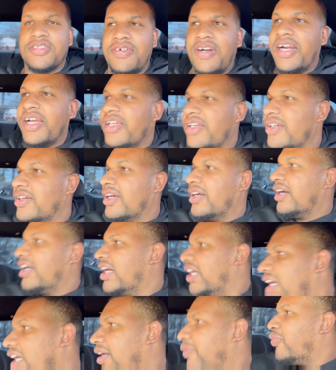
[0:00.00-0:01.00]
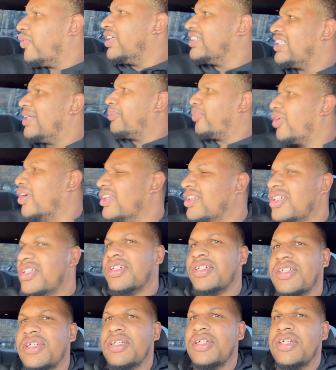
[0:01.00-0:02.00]
right? Was it boiler?
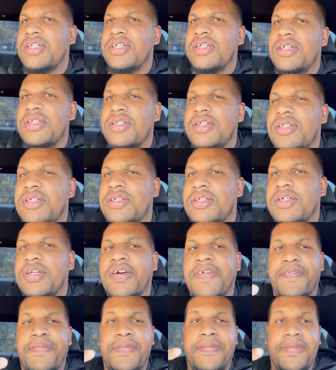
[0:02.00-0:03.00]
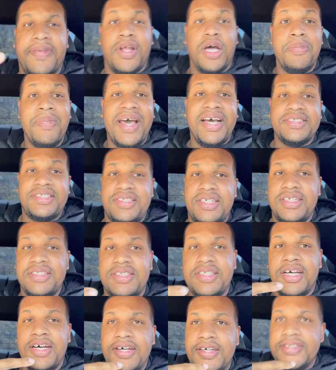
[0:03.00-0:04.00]
Flowmaster
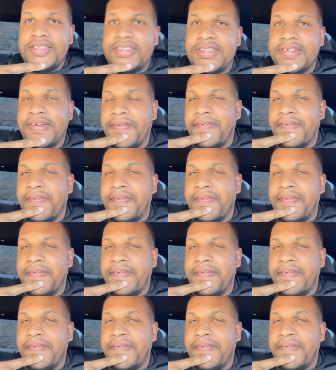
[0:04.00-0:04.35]
exhaust,